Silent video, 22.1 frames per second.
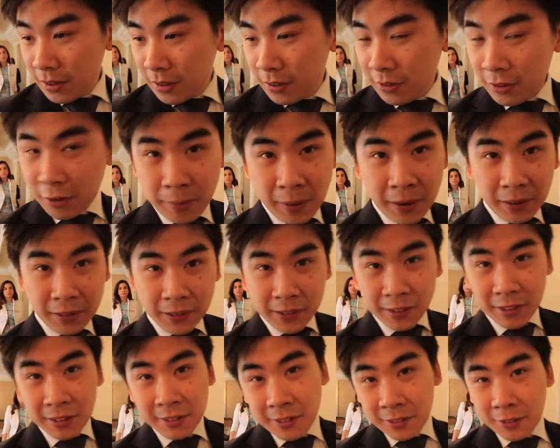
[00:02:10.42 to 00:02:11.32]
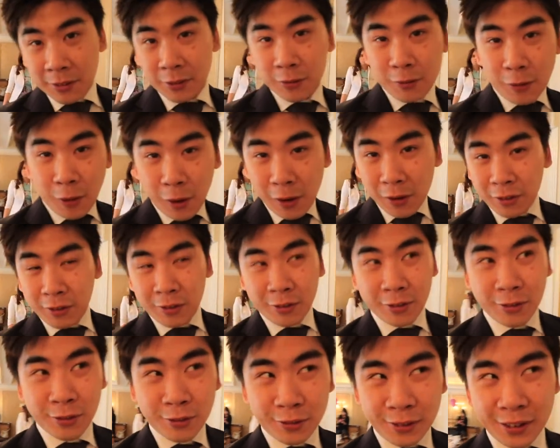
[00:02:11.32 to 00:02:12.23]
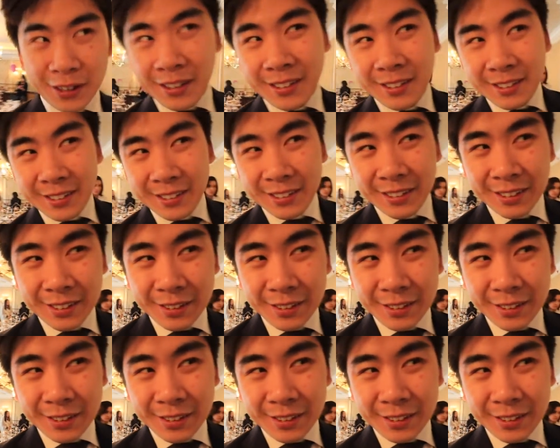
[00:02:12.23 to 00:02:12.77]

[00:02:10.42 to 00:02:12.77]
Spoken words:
So apparently this is the royal suite.